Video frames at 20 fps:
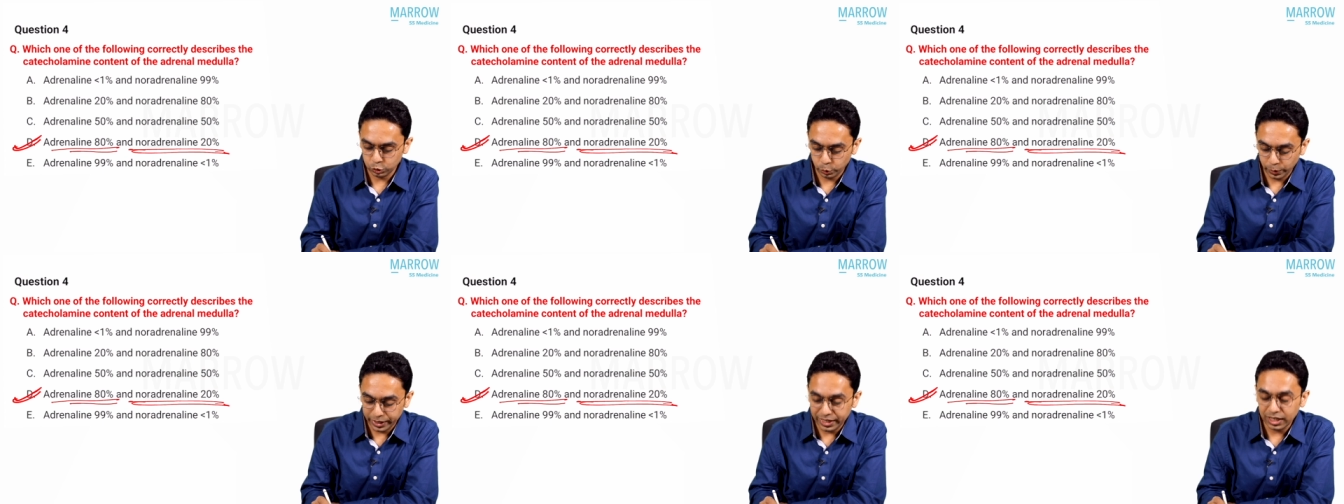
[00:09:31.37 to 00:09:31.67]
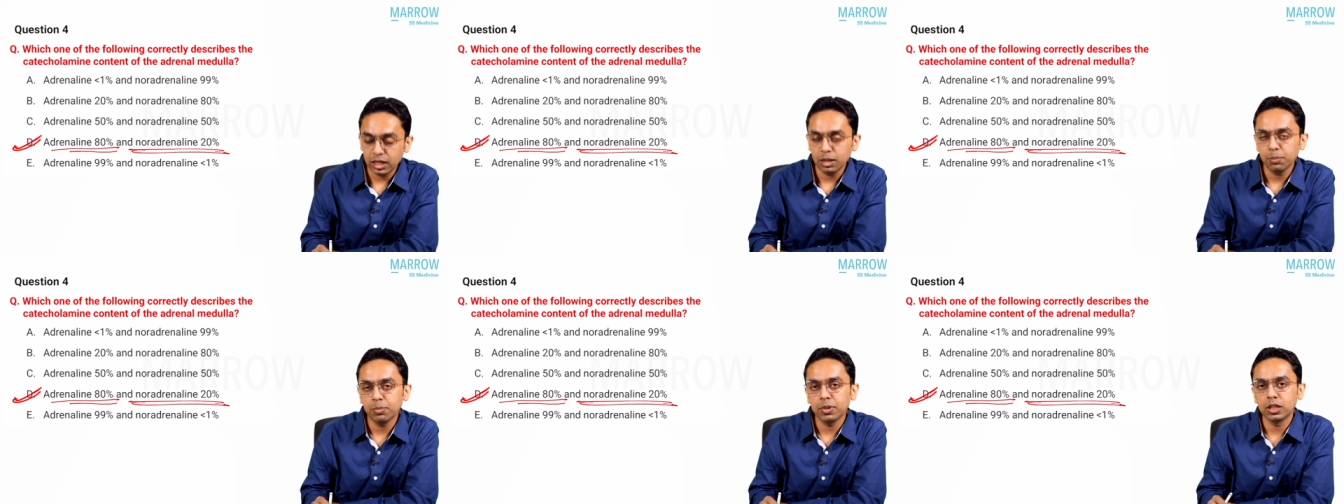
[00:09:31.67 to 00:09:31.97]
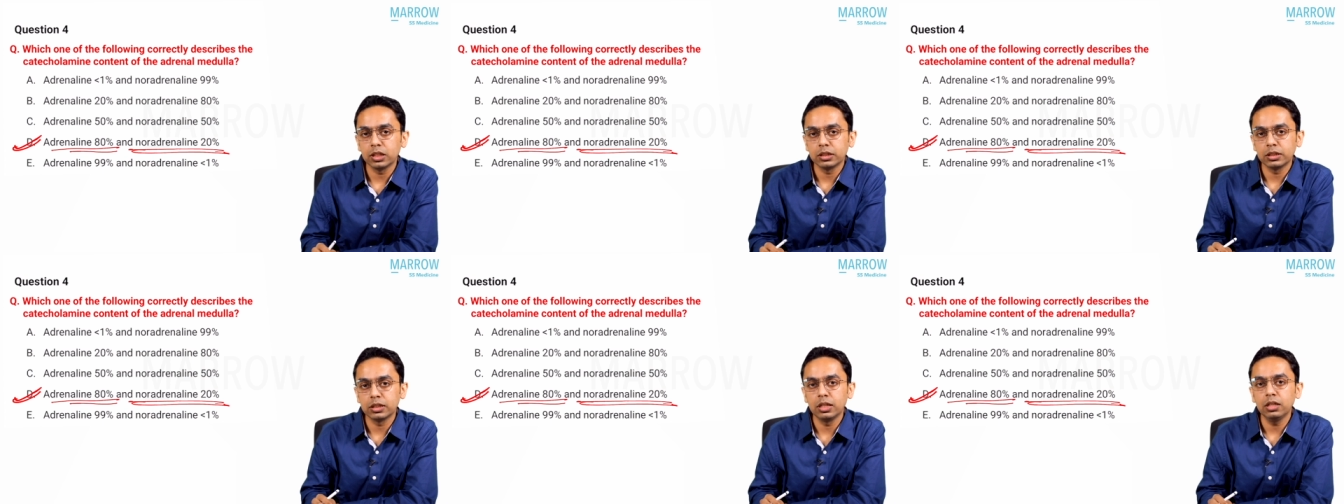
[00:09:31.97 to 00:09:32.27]

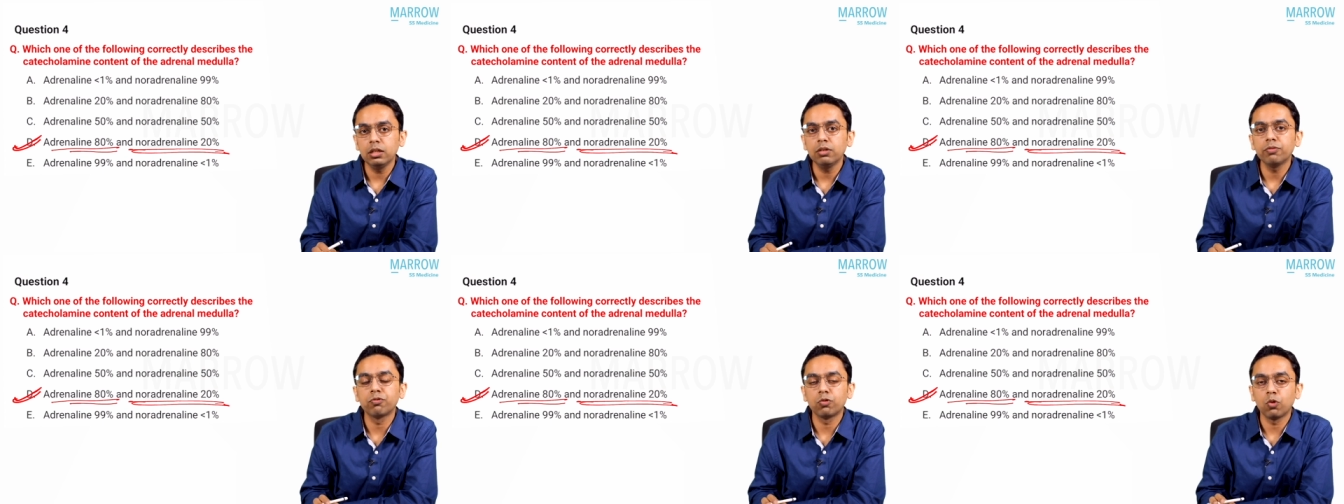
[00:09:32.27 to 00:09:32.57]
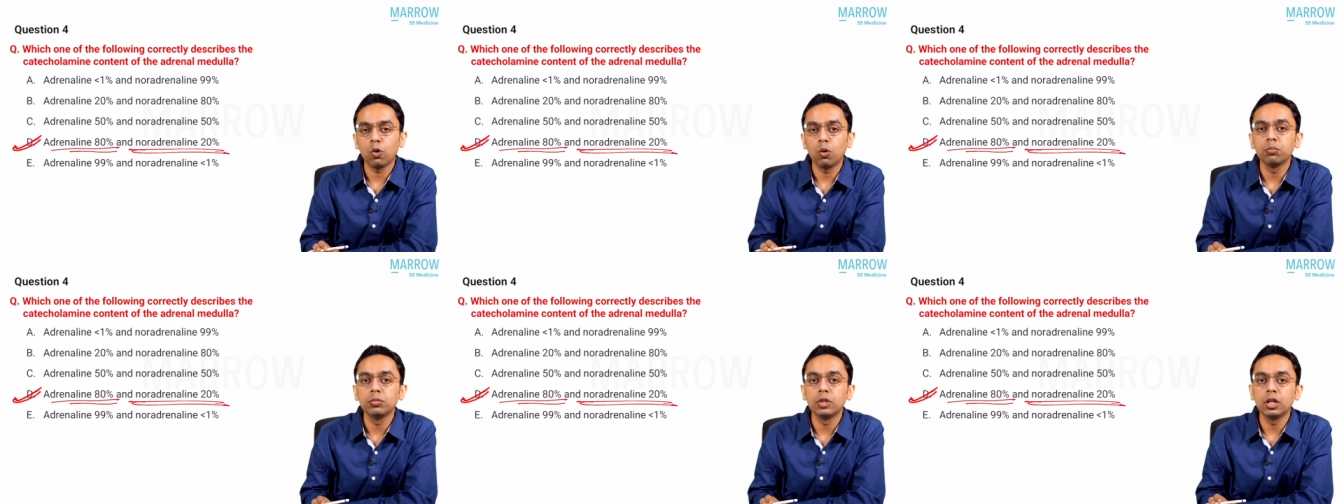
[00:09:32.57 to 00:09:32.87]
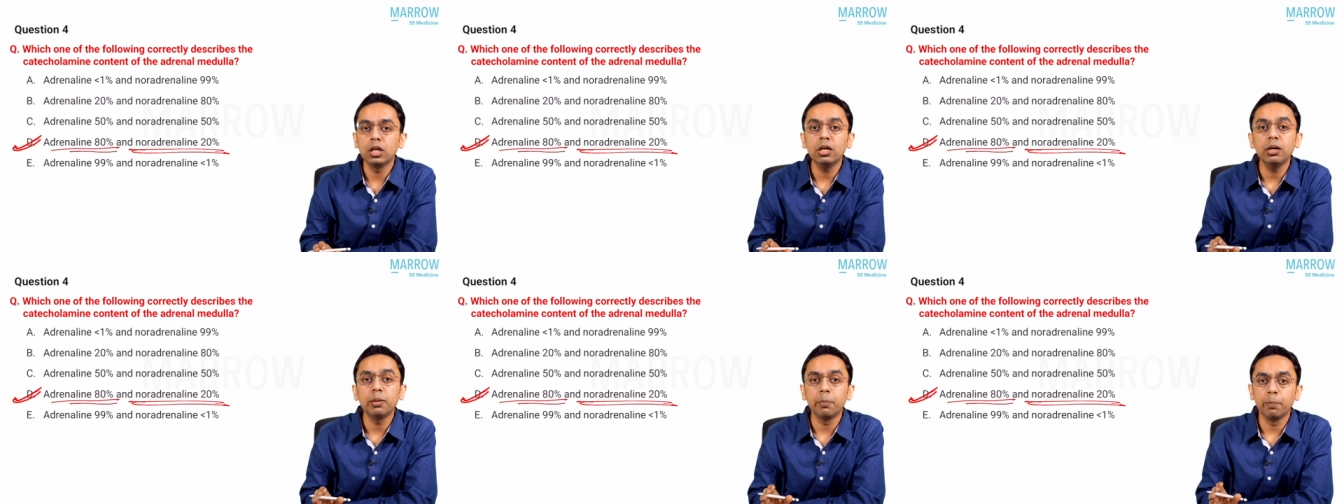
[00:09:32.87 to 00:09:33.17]
20% from
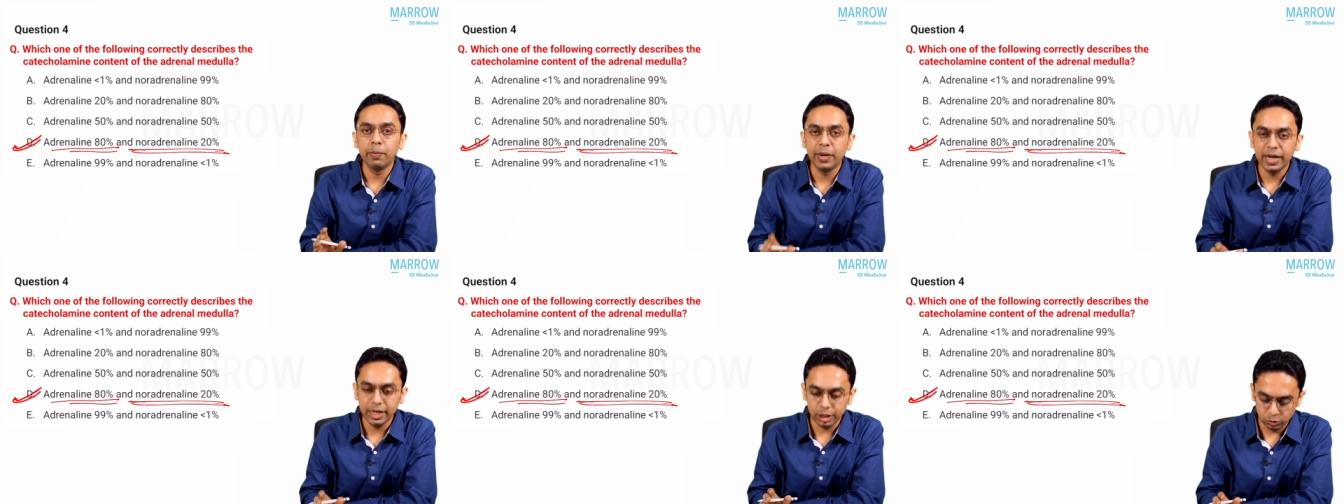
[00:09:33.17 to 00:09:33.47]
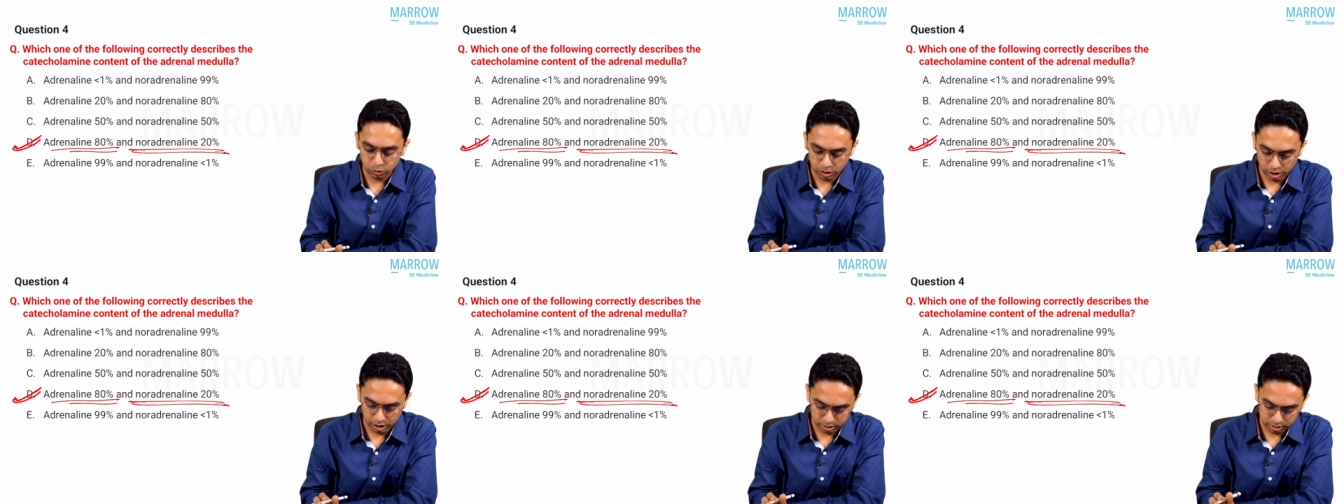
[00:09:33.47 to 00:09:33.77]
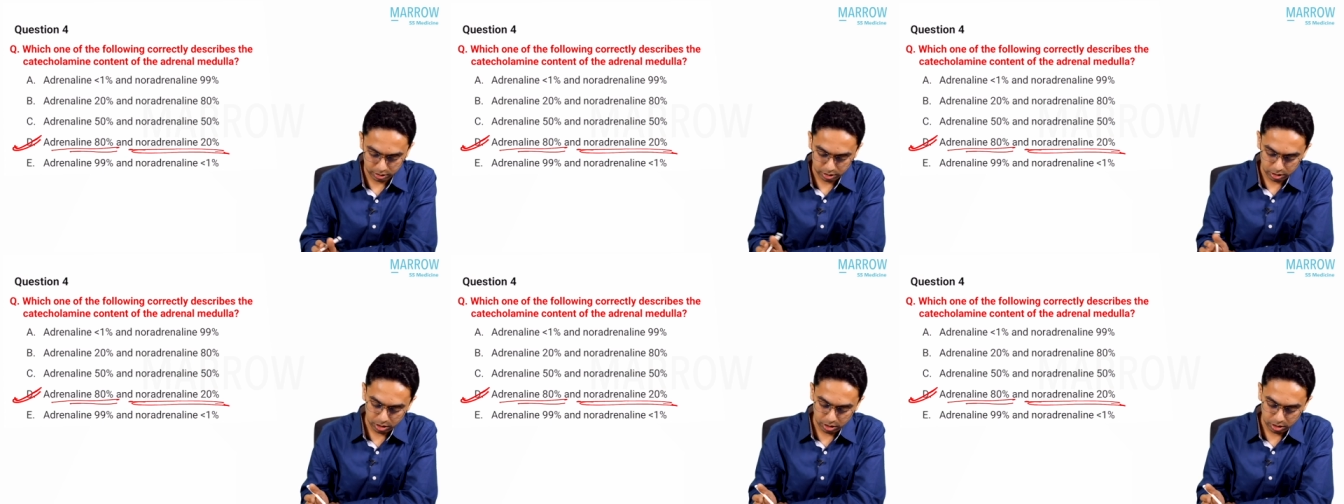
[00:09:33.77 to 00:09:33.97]
the medulla.